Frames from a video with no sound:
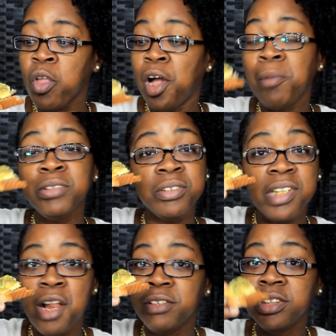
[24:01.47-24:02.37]
I'm so
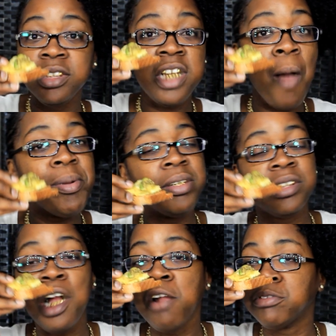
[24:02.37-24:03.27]
glad it's good, y'all,
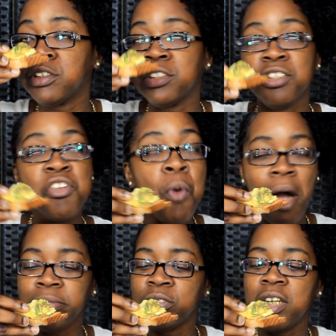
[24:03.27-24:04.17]
because I just knew
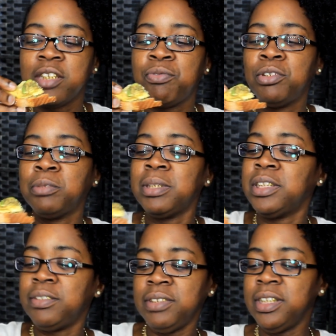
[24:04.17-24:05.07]
I was going to have to force
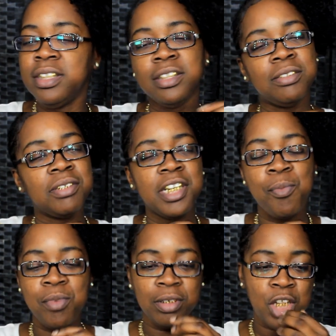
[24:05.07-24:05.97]
myself to eat this on
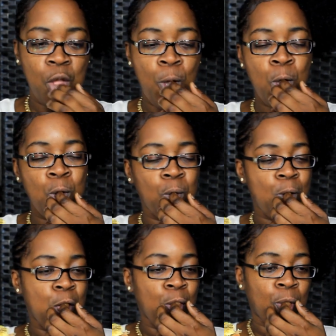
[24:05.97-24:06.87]
camera.
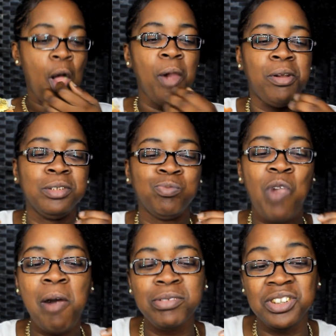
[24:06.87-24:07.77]
Mm-mm-mm.
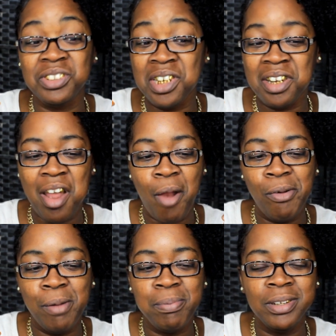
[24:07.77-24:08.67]
I was just thinking that,
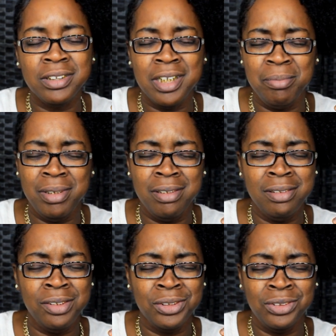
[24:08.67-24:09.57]
Lord, please let it be
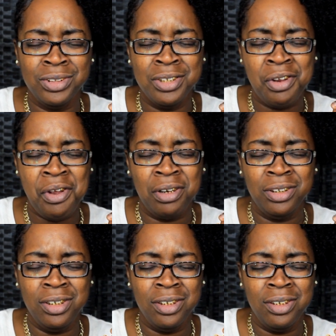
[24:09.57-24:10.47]
good, because then I got to
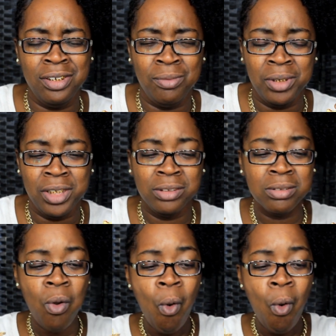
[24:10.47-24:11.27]
eat it anyway.